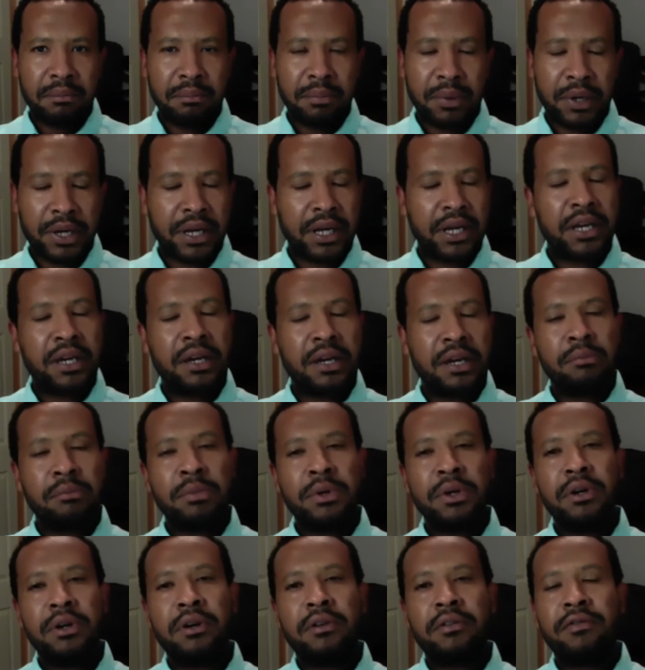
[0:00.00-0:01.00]
But I am
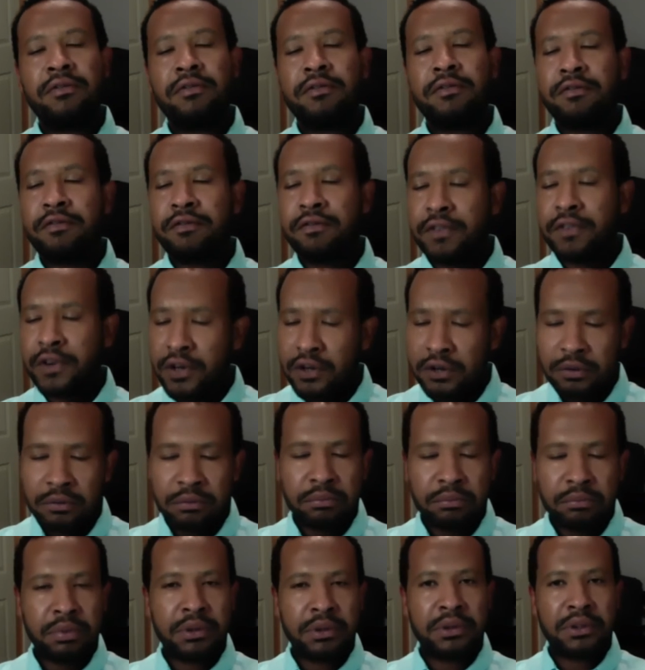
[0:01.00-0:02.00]
a
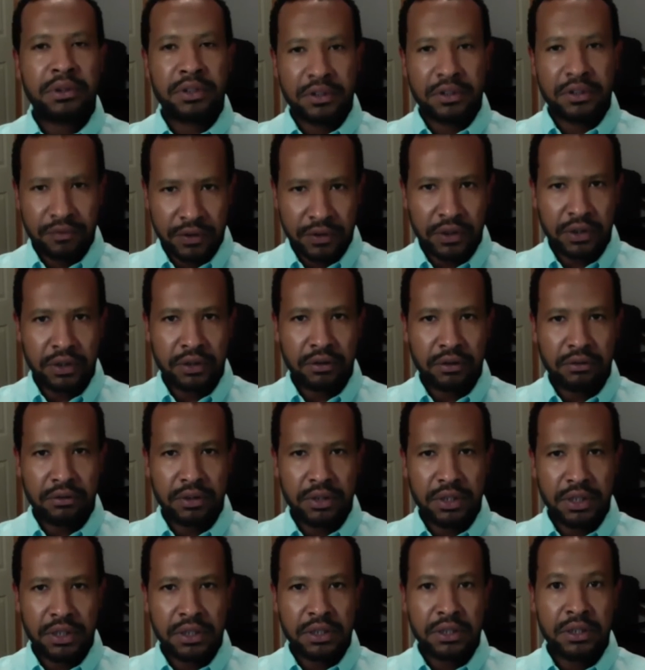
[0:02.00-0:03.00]
firm believer
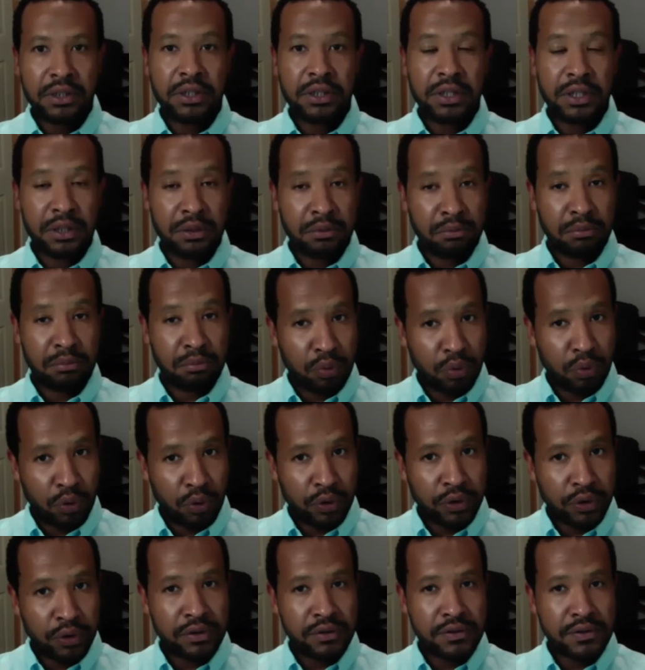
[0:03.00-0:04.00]
in the
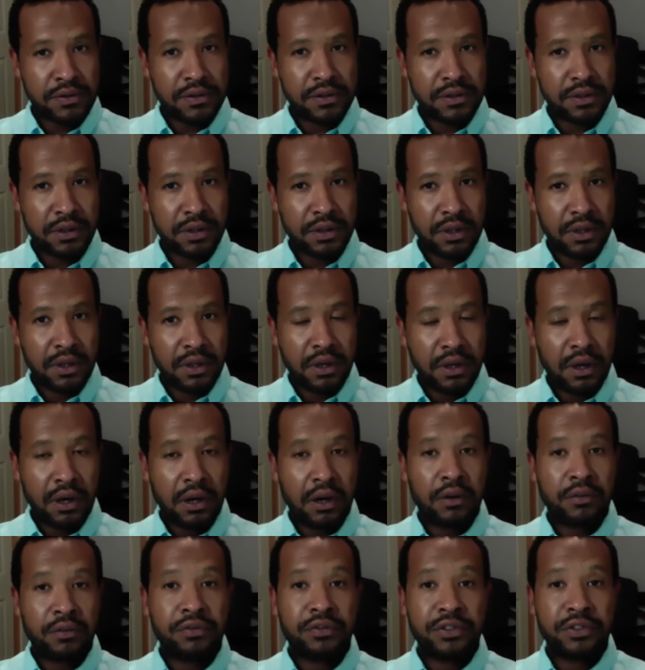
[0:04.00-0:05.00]
importance
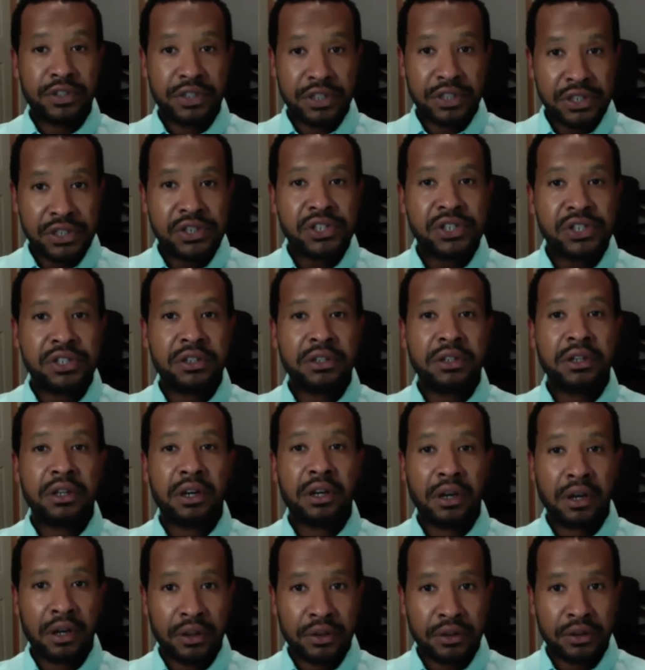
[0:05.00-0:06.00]
of teaching
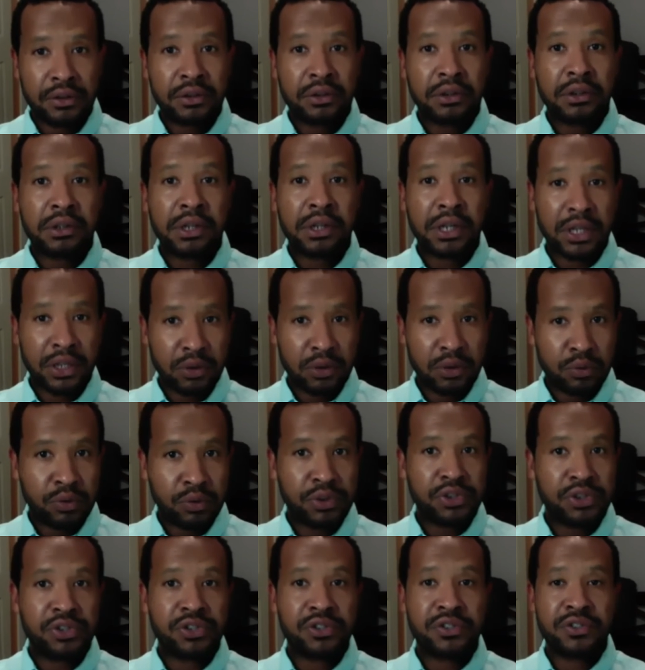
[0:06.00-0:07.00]
other
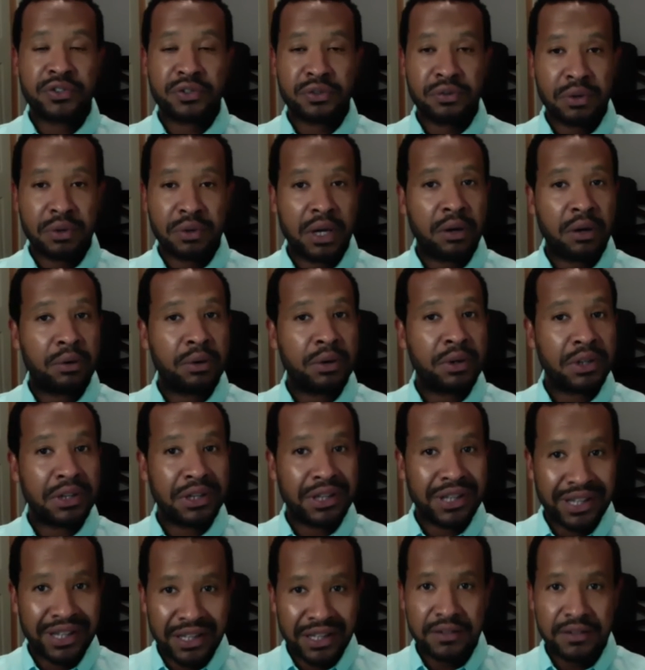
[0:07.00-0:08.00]
languages to our
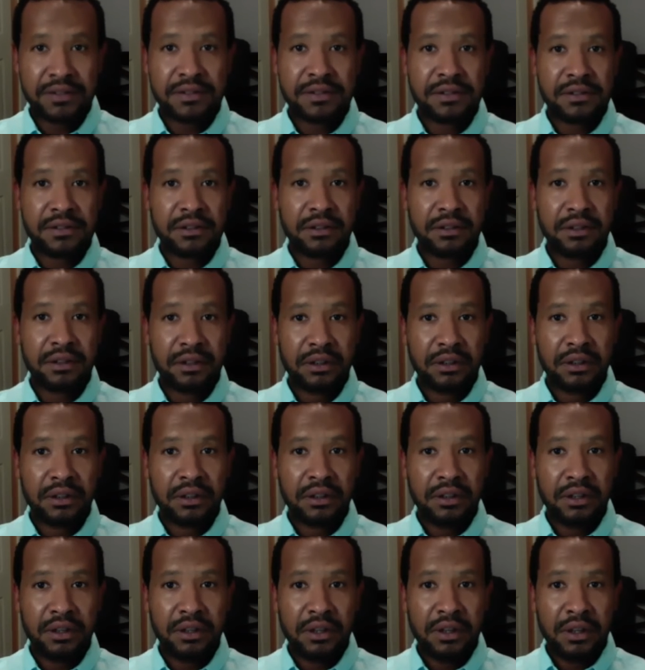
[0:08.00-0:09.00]
kids.
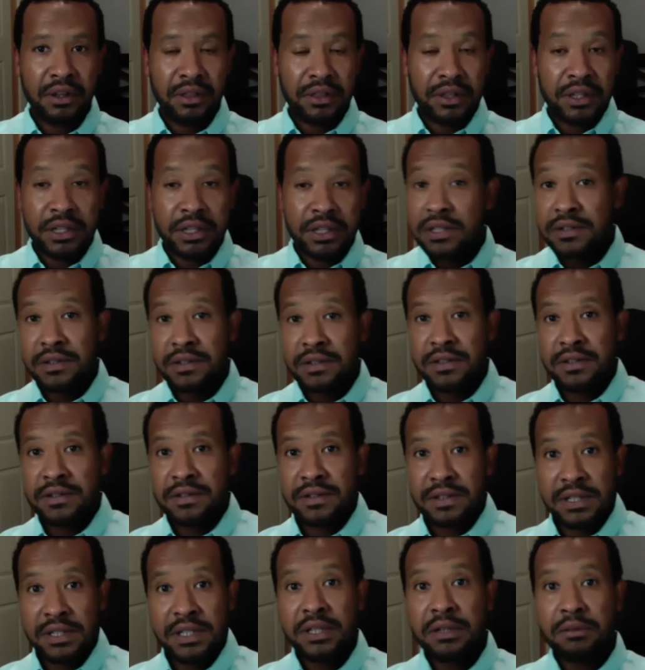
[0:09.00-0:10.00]
There is the
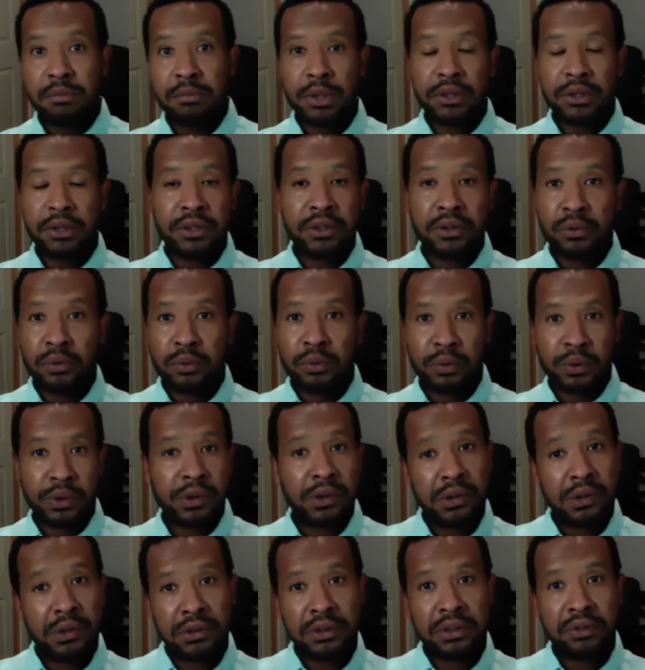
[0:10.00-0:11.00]
stigma in the
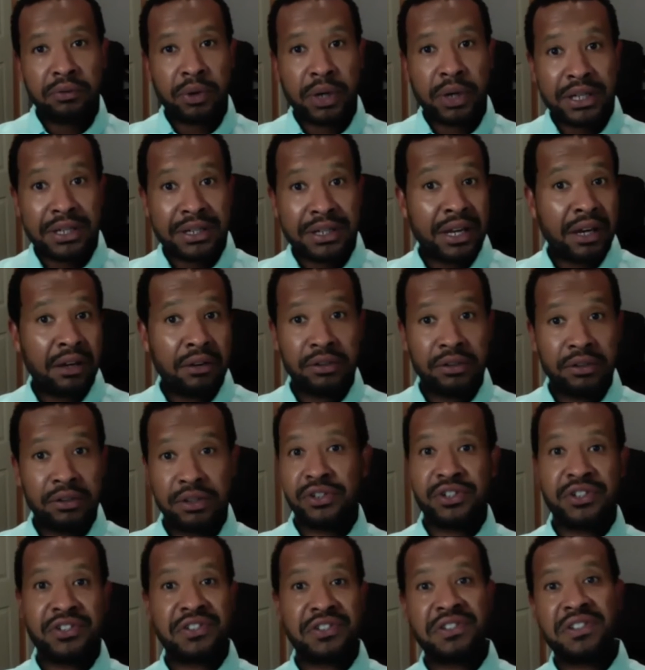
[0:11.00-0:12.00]
world right now that
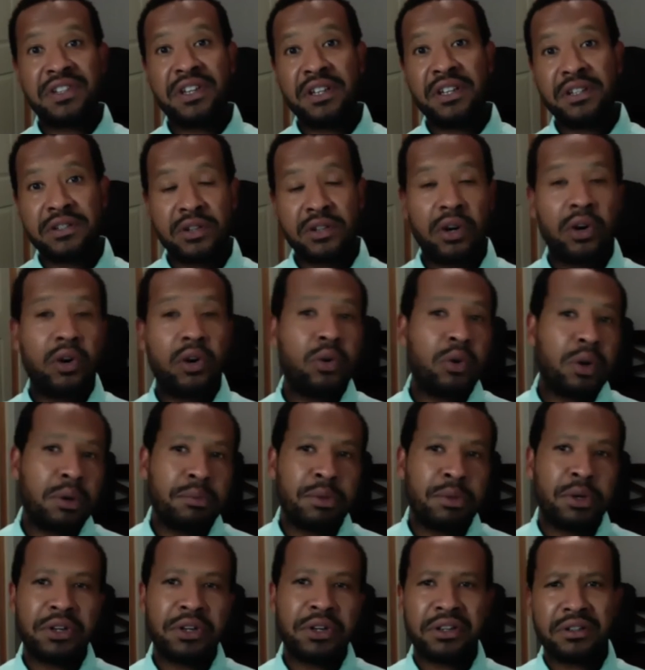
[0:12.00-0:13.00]
just says, oh,
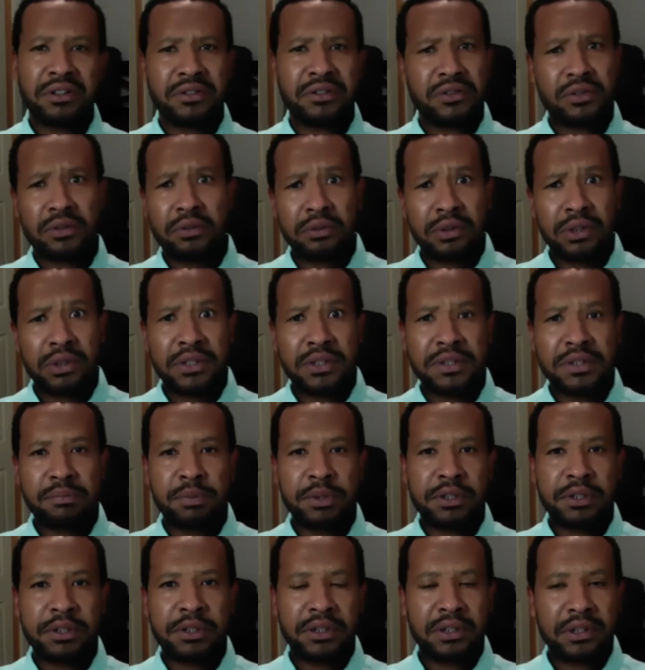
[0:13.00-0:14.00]
Americans only
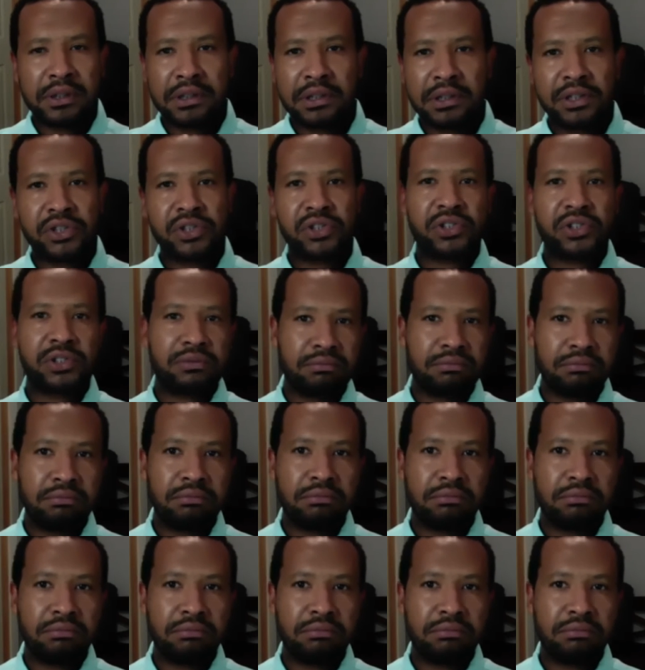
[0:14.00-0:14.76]
speak English.